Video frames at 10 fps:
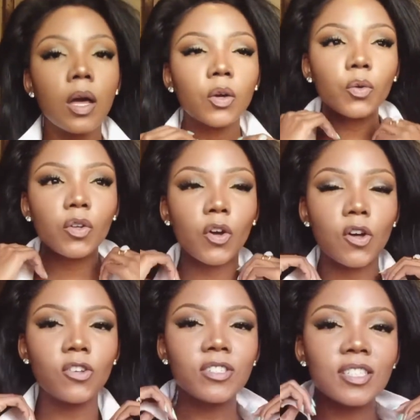Cool
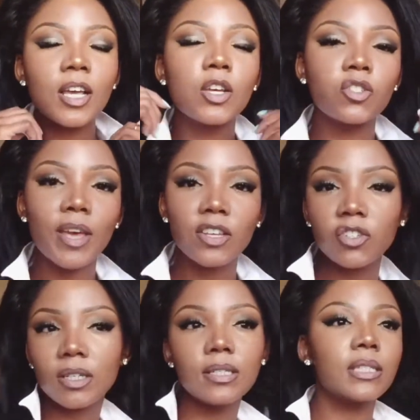girls, so as
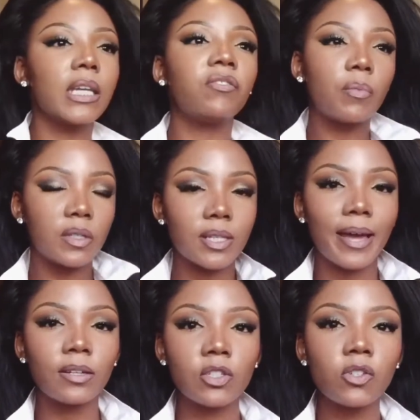you can see from the
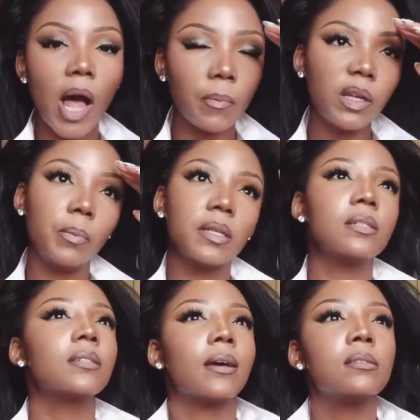title, I'm going to be
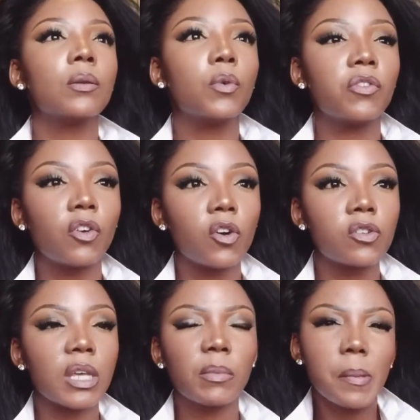discussing with you
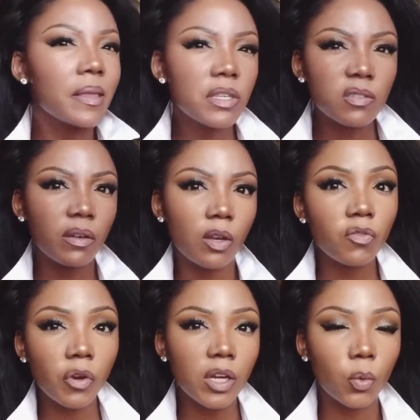girls. I'm going to make this video
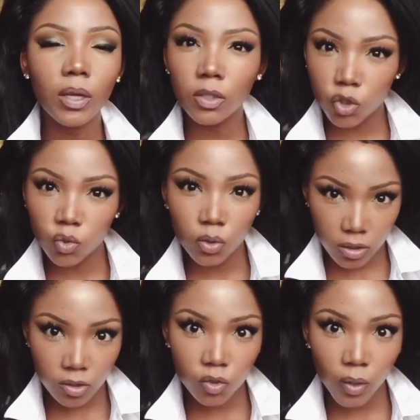very quick and short
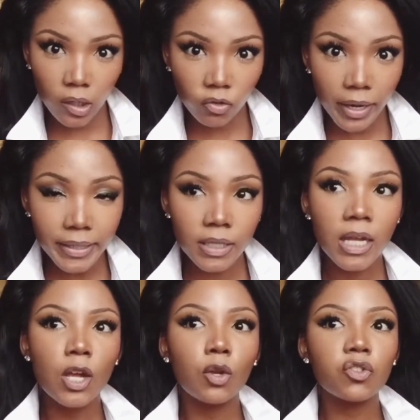and sweet, right?
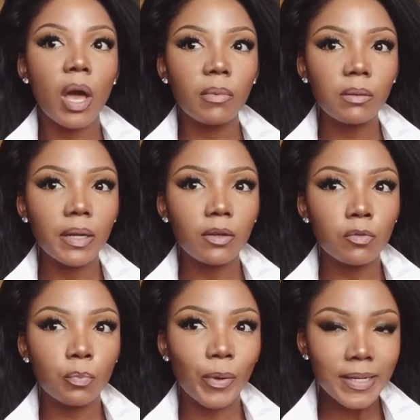So I'm going to be
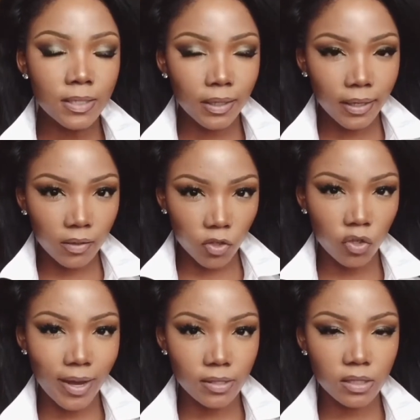basically giving
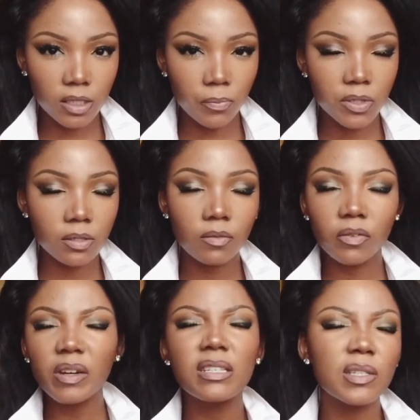you guys tips,
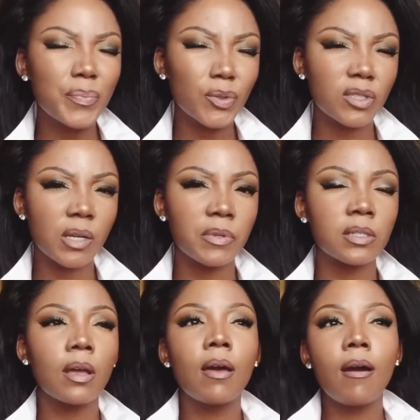very simple
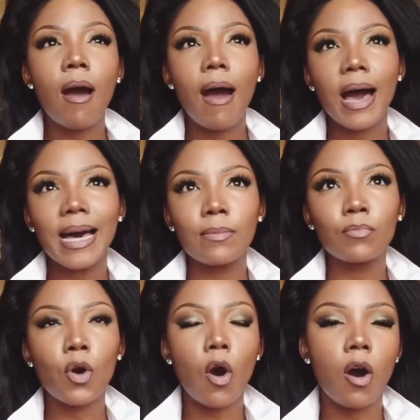tips
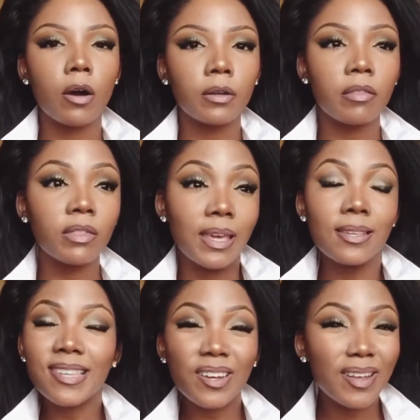on
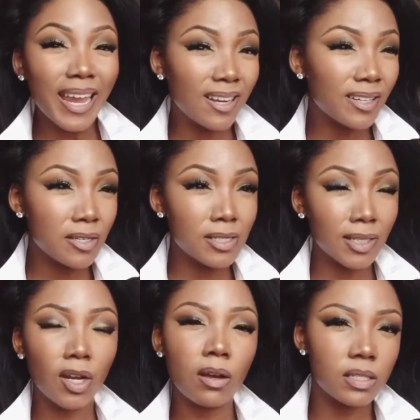things that elegant
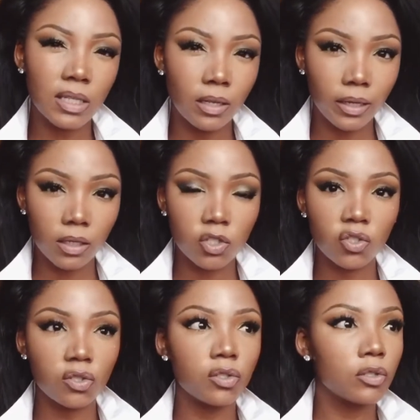and classy ladies
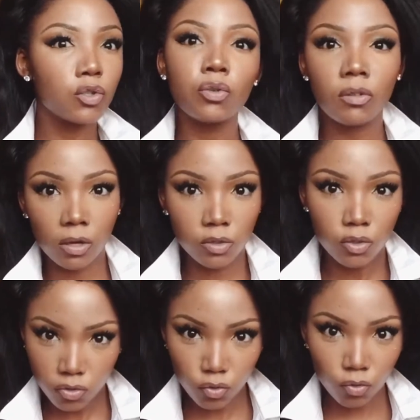just do not
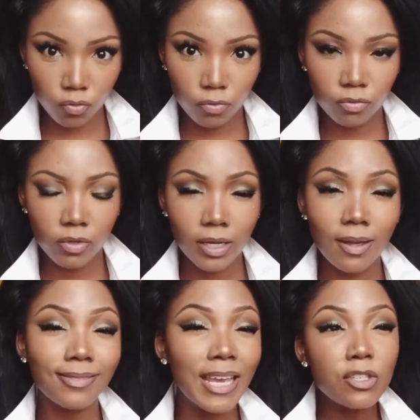do, right?
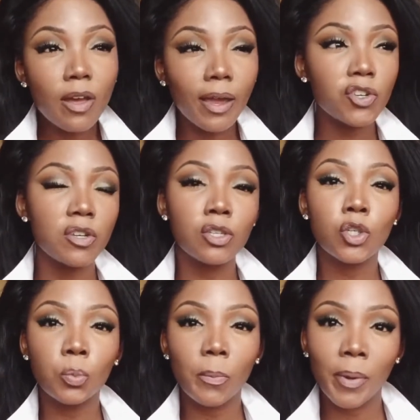And these are actually
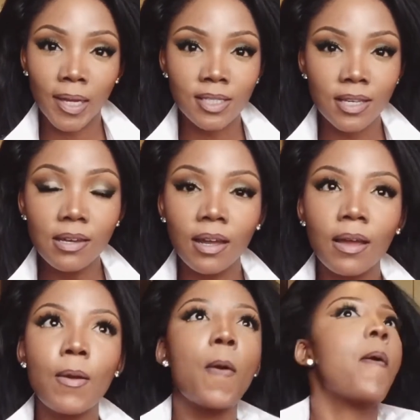super basic,
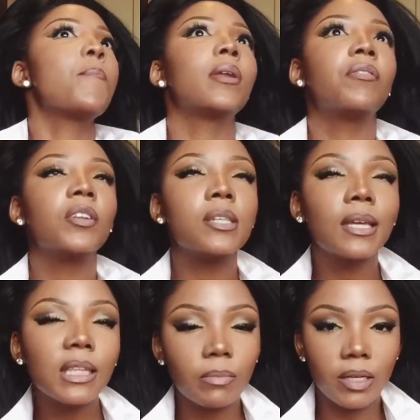but if you
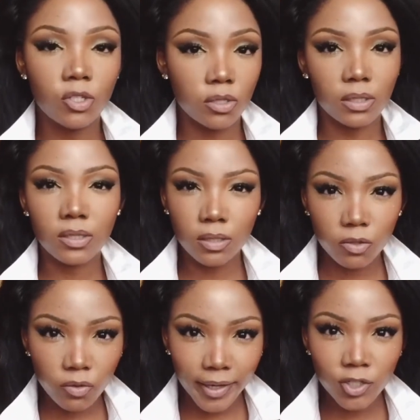take them into
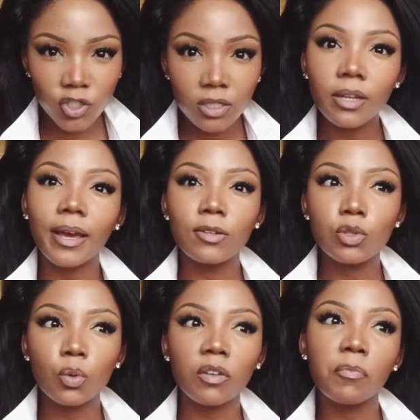consideration and
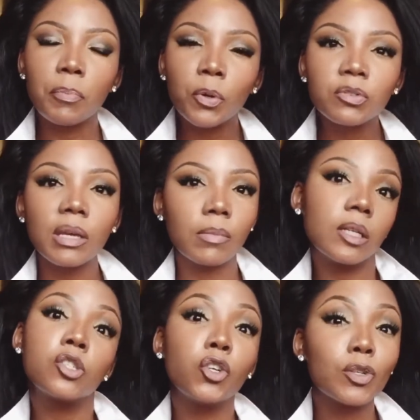sort of build them
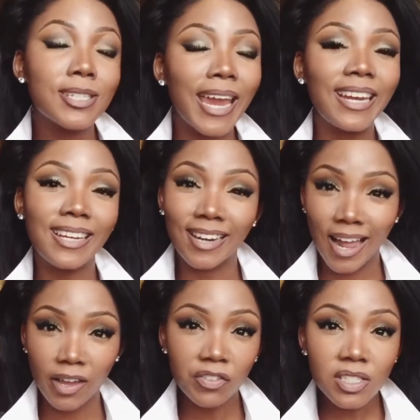into your daily
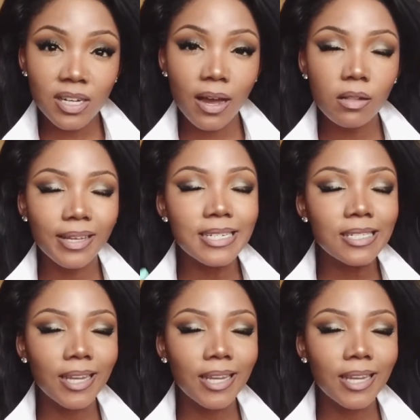lifestyle and